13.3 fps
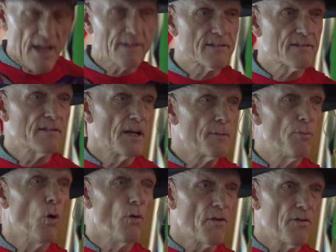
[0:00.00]
that's an
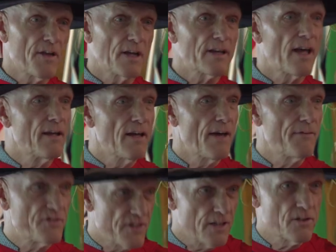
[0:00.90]
important thing to
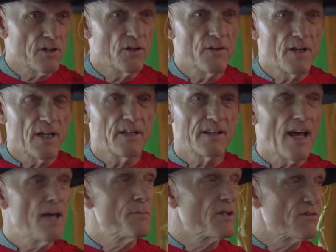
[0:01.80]
have said to you here
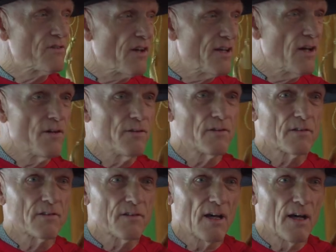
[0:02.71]
today because I know
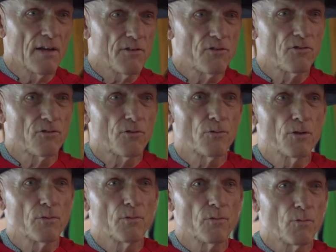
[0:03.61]
that uh, this is a
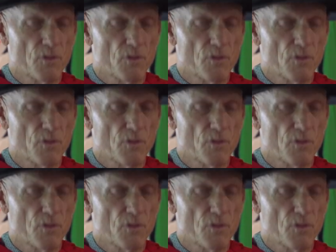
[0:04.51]
room